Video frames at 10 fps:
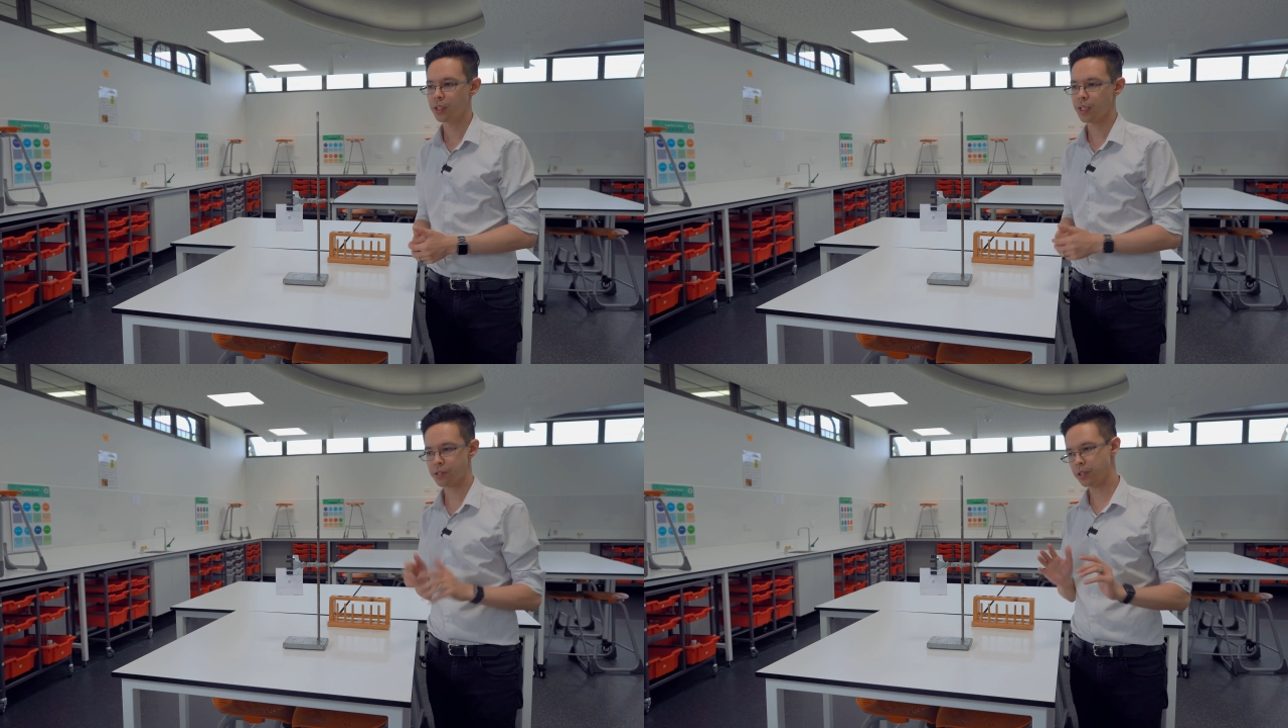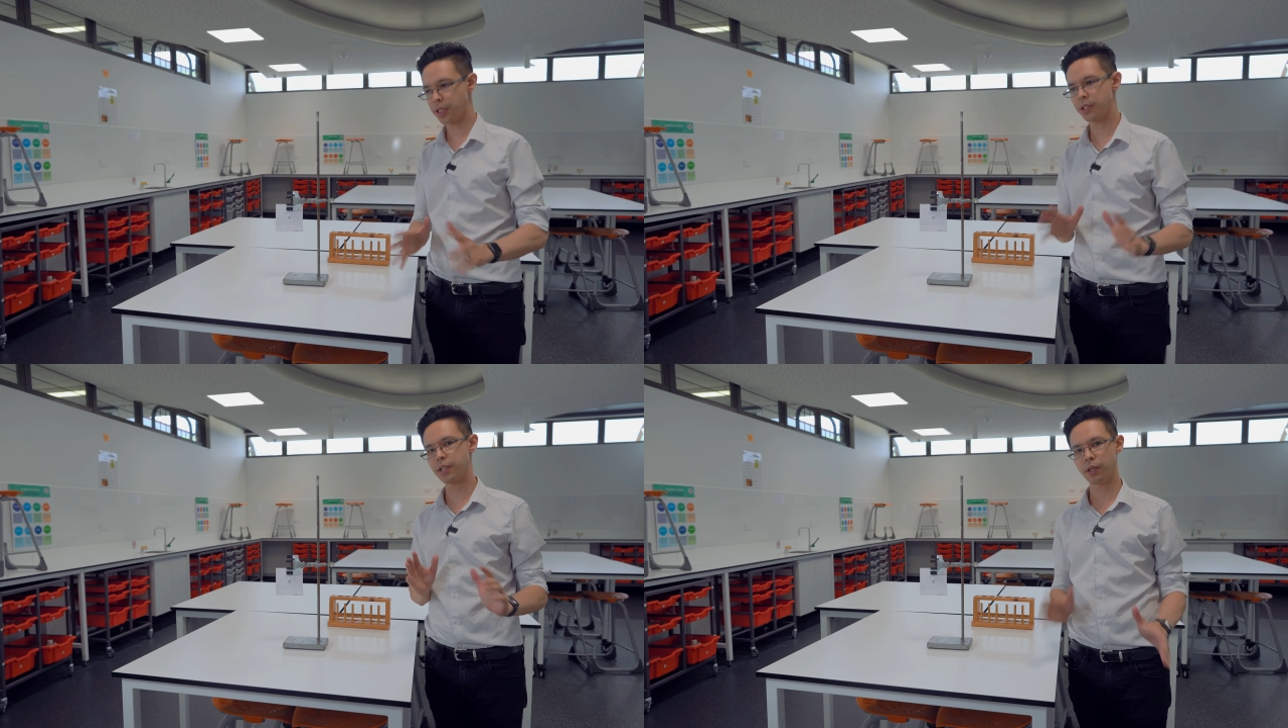That's not
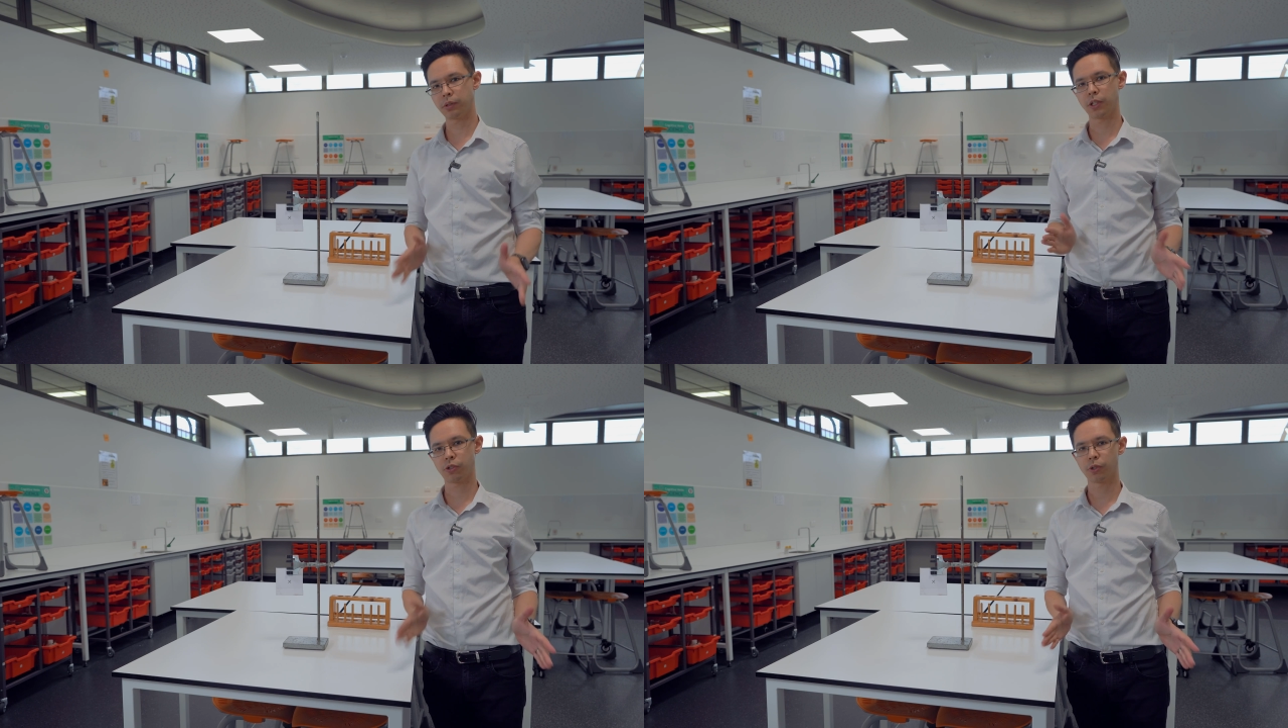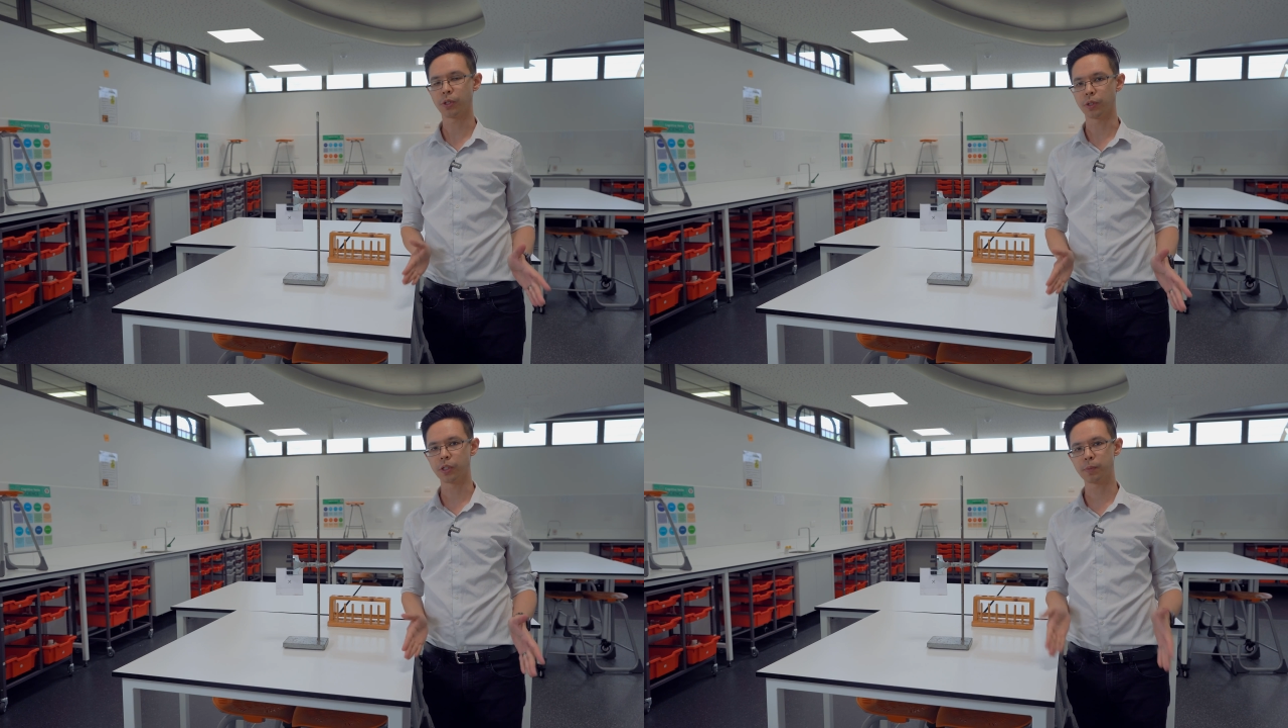necessarily
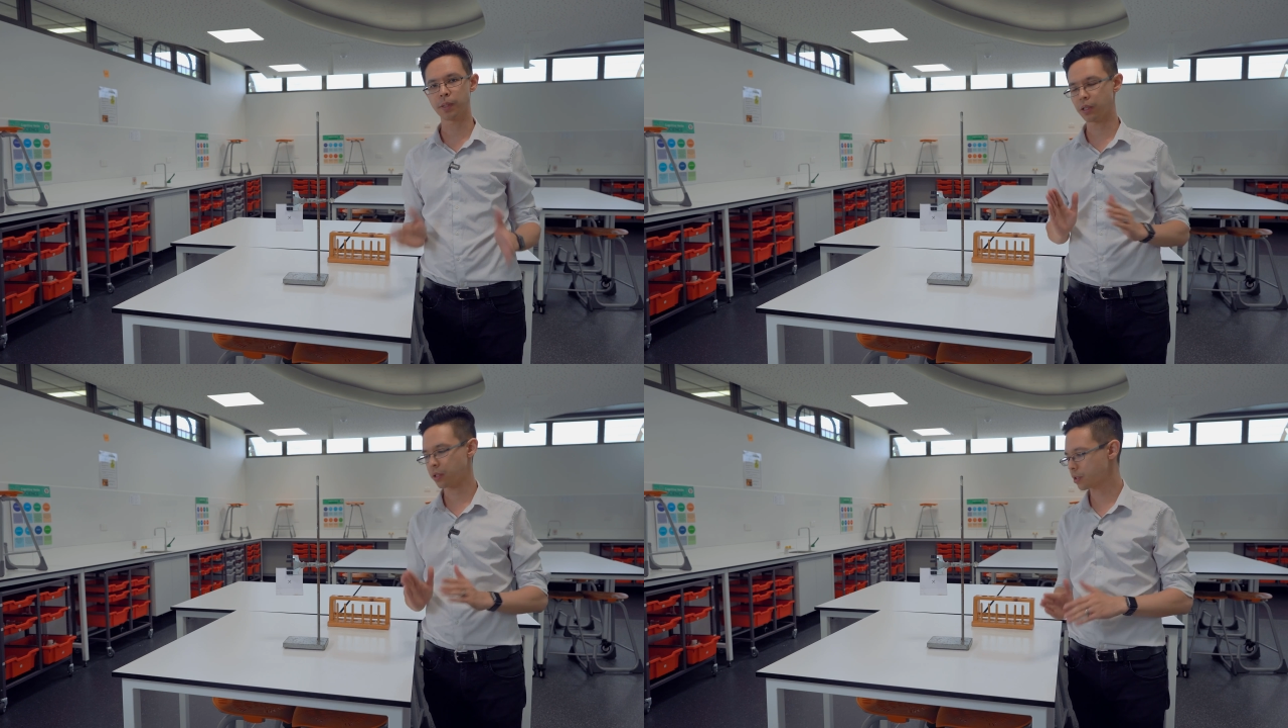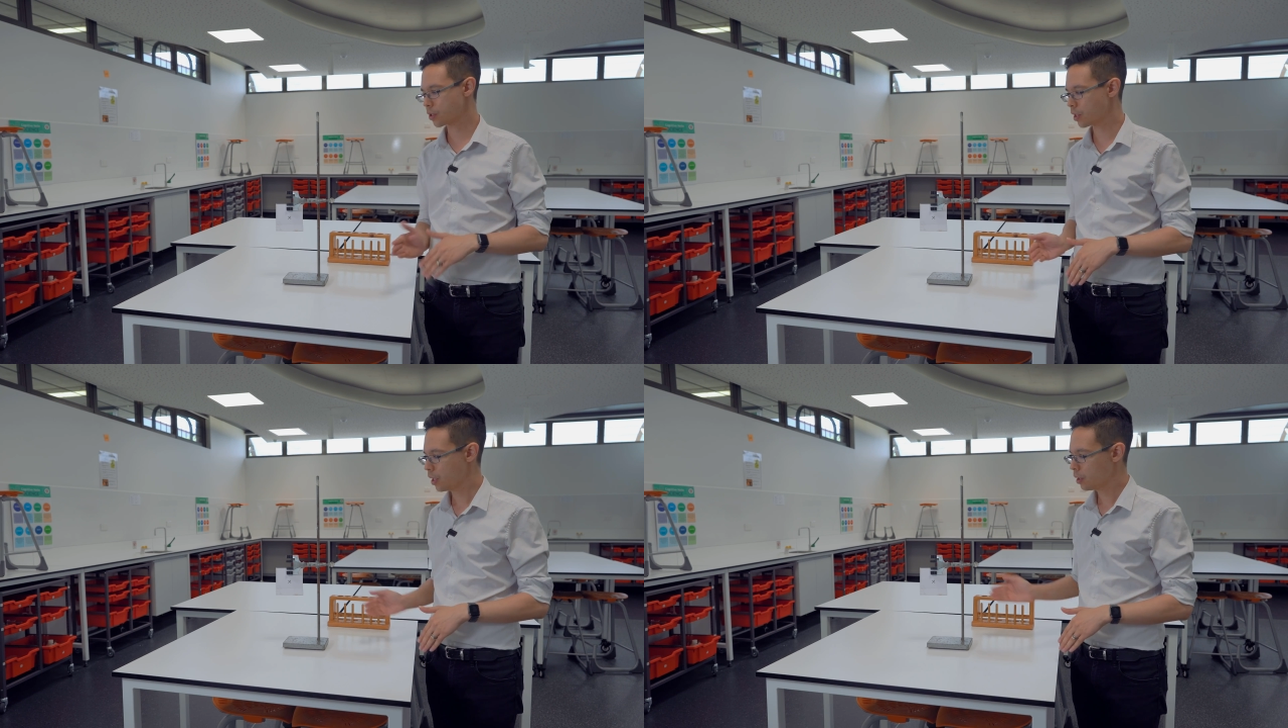true. It's
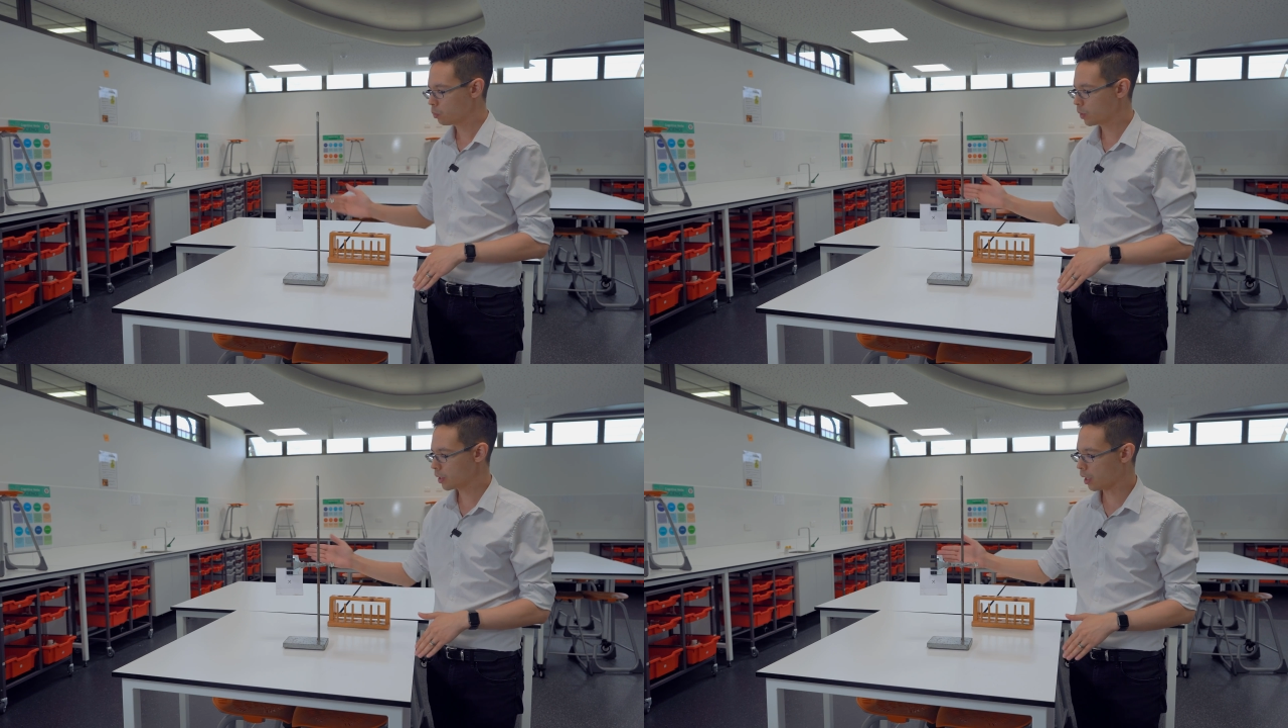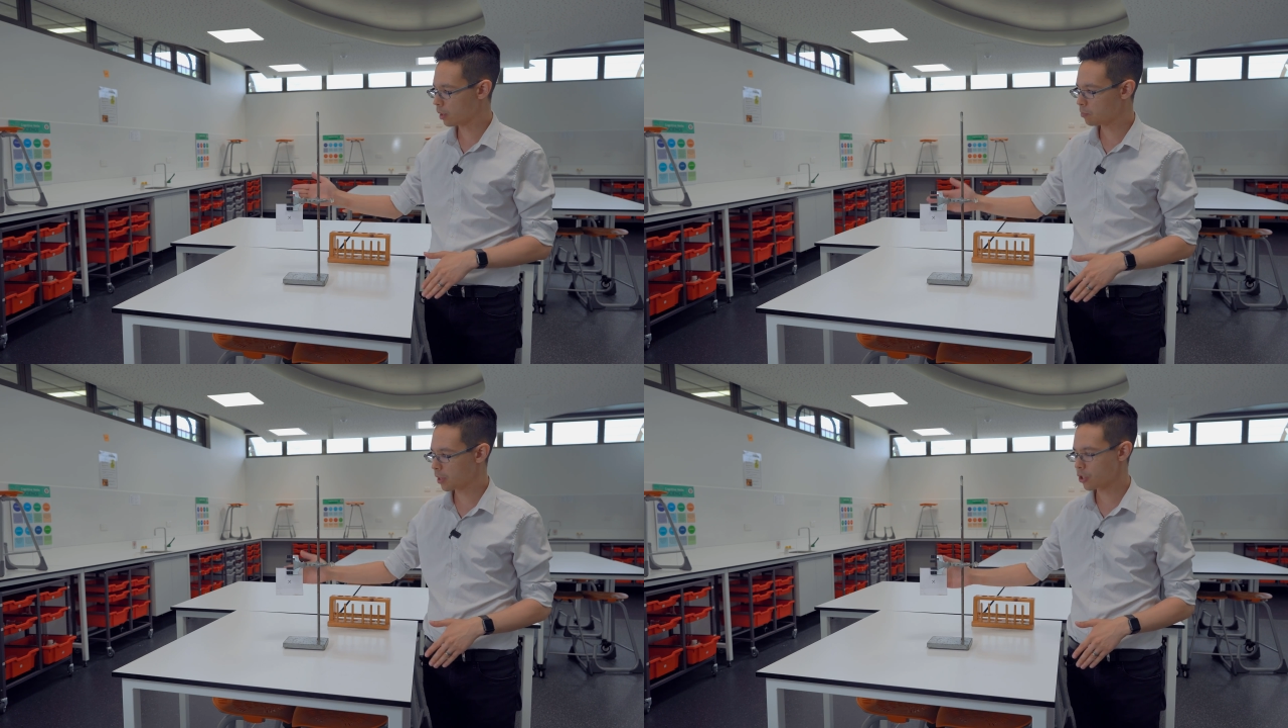because we
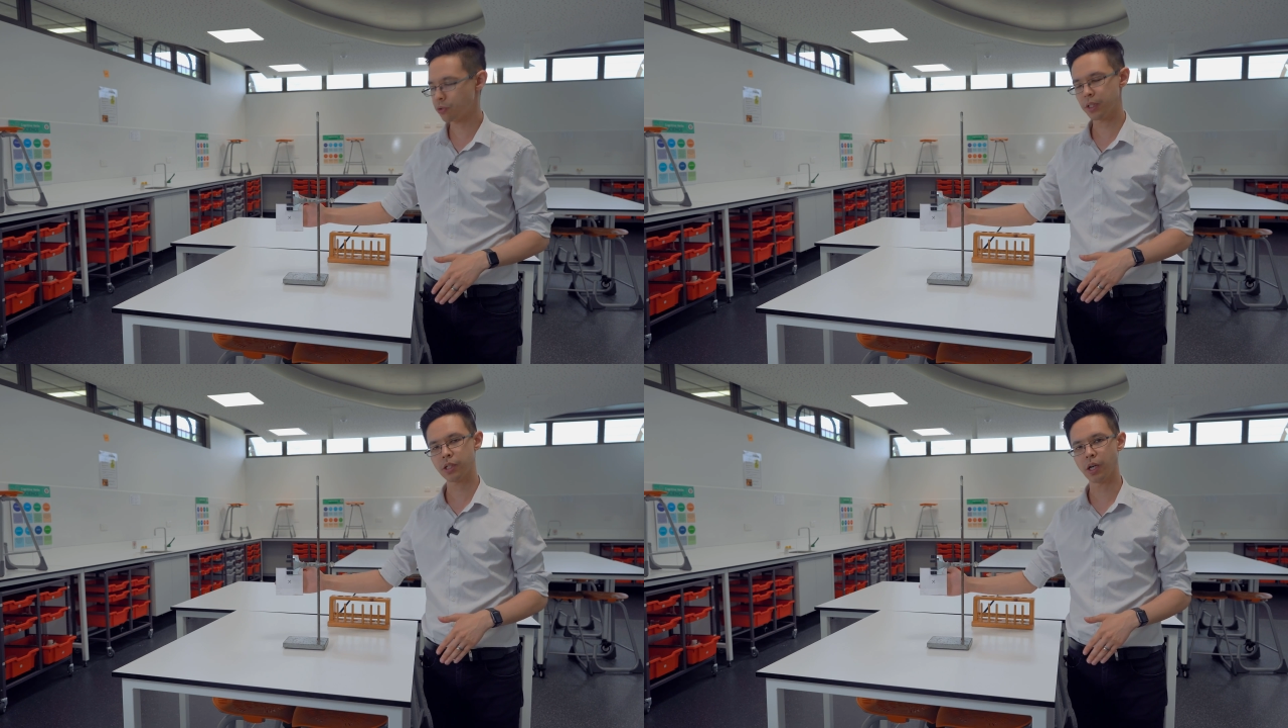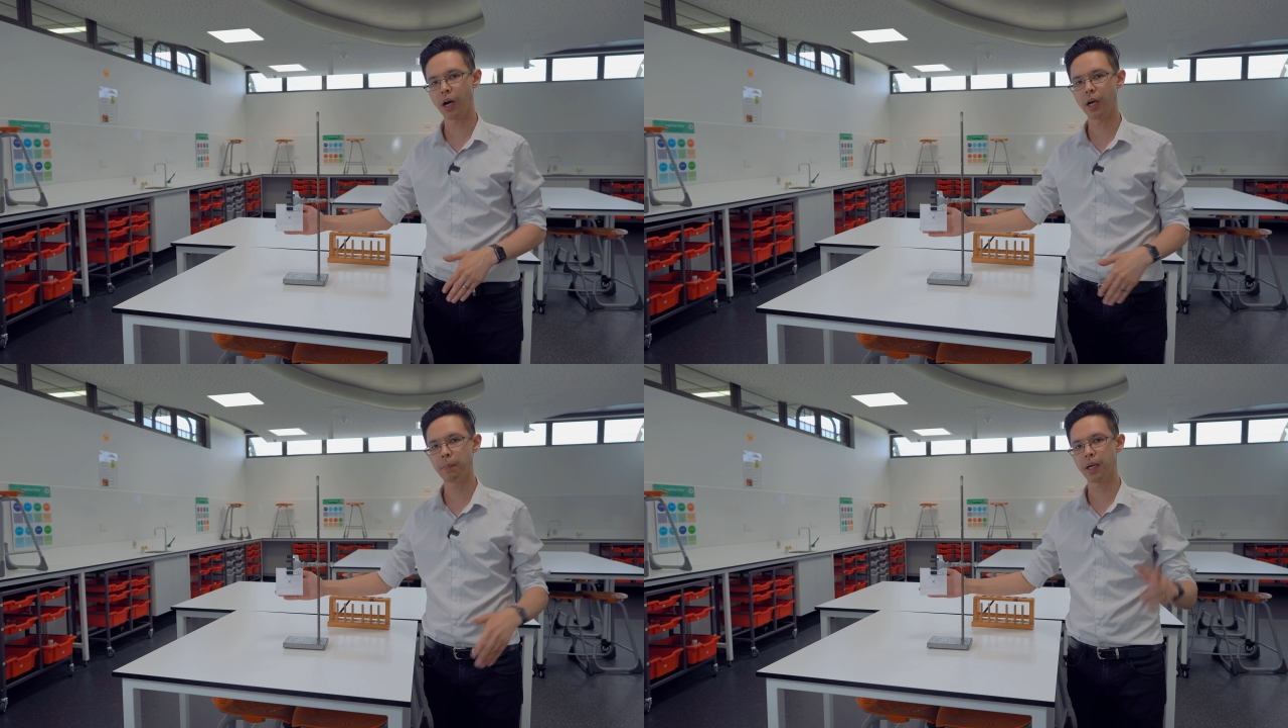are measuring
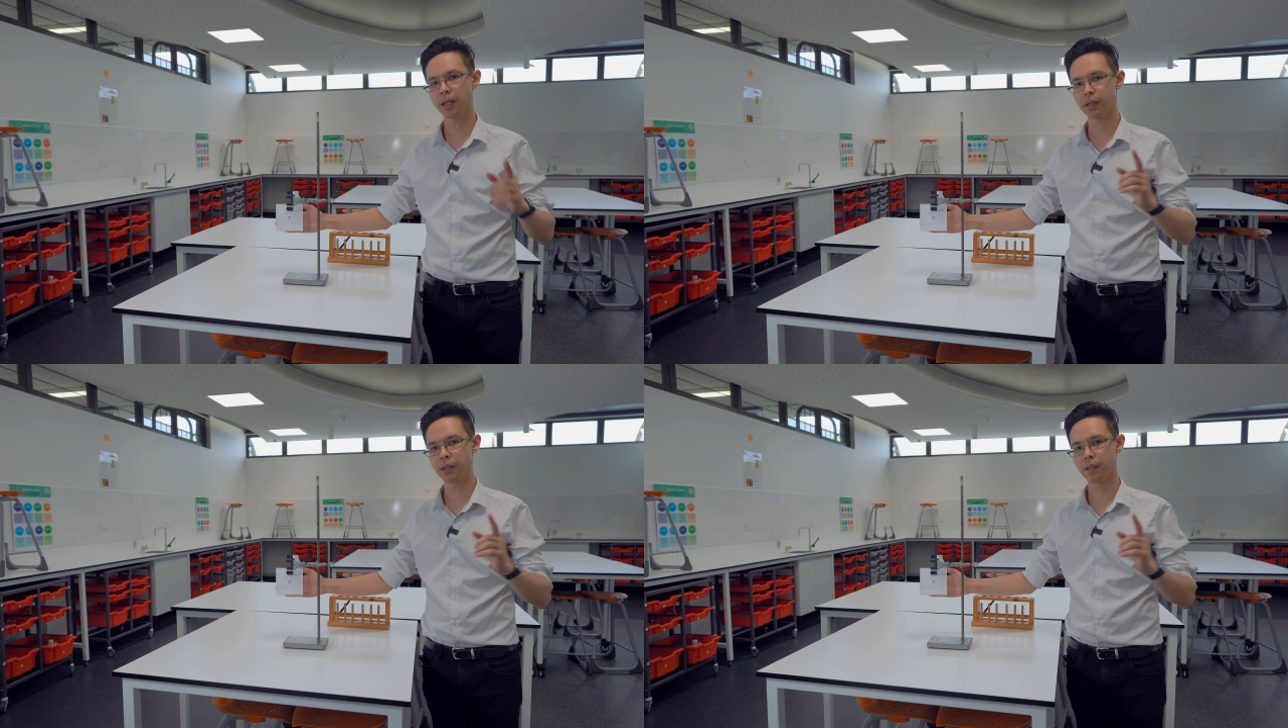time